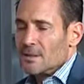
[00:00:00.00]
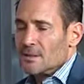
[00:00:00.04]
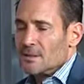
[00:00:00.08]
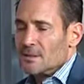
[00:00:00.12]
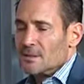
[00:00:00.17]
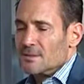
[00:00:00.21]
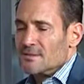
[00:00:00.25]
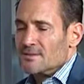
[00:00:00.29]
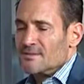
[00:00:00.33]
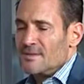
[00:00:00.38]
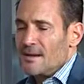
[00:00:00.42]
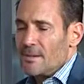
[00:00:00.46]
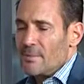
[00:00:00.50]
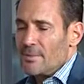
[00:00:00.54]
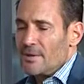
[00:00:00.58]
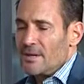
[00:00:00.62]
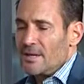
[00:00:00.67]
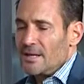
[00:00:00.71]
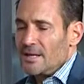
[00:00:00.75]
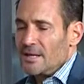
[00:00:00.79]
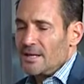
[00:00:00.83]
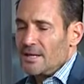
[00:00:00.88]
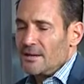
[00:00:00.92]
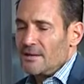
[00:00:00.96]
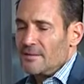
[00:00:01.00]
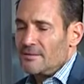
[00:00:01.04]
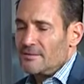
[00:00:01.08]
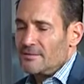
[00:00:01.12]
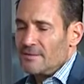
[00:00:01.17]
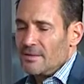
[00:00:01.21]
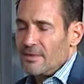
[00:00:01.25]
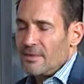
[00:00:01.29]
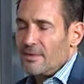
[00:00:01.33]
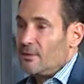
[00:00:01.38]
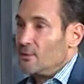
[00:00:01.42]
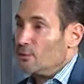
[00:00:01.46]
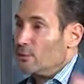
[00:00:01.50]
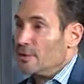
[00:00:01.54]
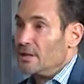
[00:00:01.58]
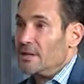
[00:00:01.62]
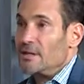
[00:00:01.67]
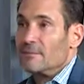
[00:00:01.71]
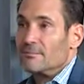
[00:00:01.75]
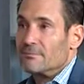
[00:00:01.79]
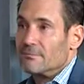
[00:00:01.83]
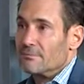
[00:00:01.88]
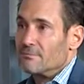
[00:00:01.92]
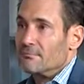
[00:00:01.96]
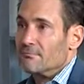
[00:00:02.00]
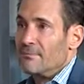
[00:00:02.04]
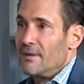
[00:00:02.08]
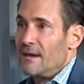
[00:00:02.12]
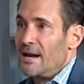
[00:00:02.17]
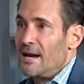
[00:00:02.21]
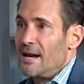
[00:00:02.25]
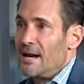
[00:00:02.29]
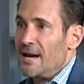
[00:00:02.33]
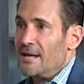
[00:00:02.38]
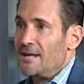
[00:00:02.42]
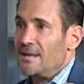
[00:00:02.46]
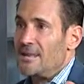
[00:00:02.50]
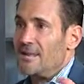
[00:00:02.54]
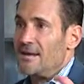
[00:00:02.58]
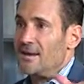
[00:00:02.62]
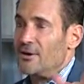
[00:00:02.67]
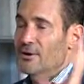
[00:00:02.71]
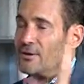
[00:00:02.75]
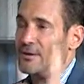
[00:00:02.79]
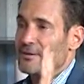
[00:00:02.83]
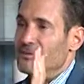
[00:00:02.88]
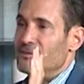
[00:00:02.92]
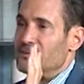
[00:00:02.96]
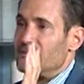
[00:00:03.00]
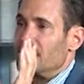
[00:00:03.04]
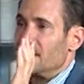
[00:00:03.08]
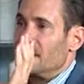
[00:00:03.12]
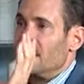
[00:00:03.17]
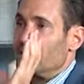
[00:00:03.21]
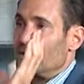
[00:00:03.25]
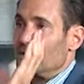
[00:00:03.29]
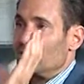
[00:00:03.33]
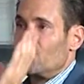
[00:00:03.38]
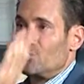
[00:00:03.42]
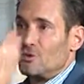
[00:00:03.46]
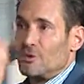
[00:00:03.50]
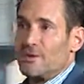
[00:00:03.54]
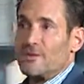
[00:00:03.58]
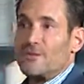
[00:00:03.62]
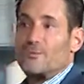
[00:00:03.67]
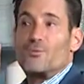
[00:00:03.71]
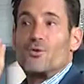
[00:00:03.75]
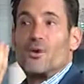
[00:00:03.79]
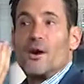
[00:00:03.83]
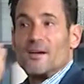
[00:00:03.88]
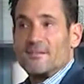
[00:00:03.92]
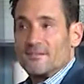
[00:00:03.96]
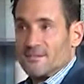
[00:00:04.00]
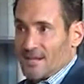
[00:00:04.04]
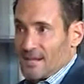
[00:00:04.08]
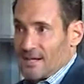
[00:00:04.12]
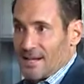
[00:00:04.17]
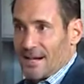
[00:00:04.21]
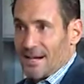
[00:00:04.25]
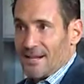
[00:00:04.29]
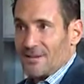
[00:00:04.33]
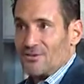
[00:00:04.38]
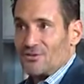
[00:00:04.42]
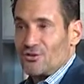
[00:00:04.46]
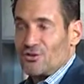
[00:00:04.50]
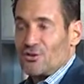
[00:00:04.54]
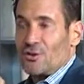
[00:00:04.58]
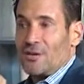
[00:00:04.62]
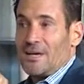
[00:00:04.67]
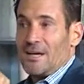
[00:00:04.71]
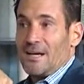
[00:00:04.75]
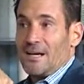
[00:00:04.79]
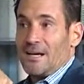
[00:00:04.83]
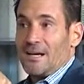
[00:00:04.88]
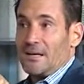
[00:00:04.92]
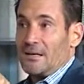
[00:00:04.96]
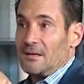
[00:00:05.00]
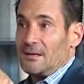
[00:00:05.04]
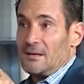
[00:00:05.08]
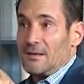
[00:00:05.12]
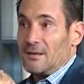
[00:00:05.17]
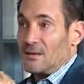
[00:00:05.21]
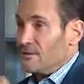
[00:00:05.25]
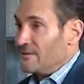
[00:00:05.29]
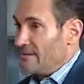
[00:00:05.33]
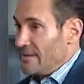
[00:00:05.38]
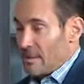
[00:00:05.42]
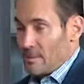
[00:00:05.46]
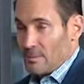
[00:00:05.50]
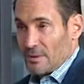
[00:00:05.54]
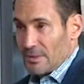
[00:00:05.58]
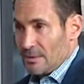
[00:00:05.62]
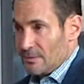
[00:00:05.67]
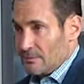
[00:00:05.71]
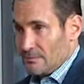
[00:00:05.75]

somebody is 30 and there is history of prostate cancer in their family.